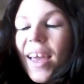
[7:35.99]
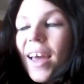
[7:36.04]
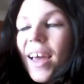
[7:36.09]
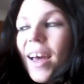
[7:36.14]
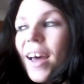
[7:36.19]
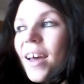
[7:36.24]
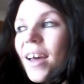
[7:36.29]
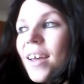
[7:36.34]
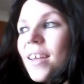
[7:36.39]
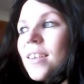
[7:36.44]

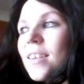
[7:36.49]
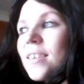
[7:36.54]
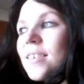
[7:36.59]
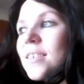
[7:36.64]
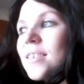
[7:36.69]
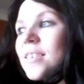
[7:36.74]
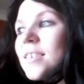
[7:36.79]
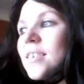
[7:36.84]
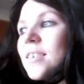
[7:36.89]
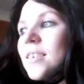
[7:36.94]

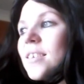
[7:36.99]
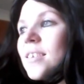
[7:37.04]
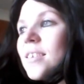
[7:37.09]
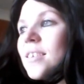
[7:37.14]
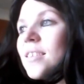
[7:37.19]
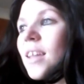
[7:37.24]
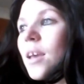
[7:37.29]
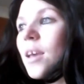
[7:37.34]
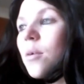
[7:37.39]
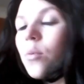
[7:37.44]
and
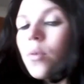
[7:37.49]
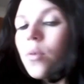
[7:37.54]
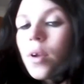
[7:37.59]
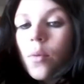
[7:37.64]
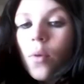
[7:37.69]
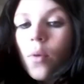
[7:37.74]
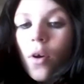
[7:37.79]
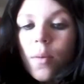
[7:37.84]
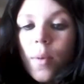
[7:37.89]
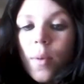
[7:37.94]
they were
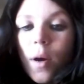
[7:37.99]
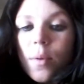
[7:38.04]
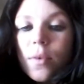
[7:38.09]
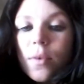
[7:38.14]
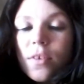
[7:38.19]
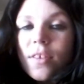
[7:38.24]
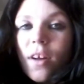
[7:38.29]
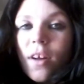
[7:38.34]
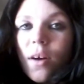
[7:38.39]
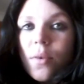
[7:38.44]
really worried about me
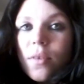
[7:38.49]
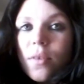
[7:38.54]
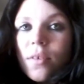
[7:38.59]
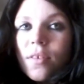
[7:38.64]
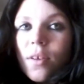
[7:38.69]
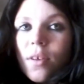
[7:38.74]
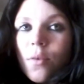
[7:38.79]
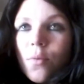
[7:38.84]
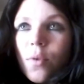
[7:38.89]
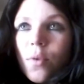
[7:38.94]
to start with
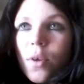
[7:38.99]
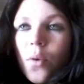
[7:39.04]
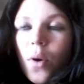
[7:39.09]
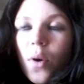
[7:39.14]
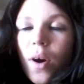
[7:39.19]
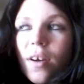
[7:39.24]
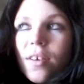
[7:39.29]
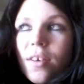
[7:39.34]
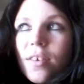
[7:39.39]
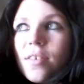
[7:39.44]
because I was really
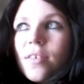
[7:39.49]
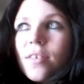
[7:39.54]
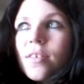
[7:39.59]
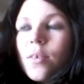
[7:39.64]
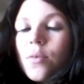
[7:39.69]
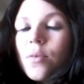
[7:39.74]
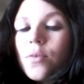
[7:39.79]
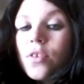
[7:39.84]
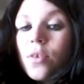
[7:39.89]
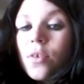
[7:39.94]
quiet because
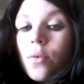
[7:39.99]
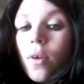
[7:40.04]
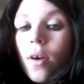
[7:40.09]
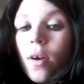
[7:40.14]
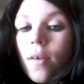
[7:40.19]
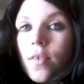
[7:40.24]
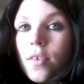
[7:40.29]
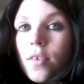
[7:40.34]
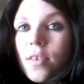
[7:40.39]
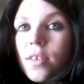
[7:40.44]
I was so
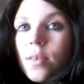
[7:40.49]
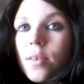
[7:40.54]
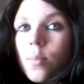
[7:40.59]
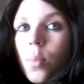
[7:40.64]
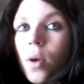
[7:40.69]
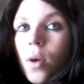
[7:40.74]
nervous.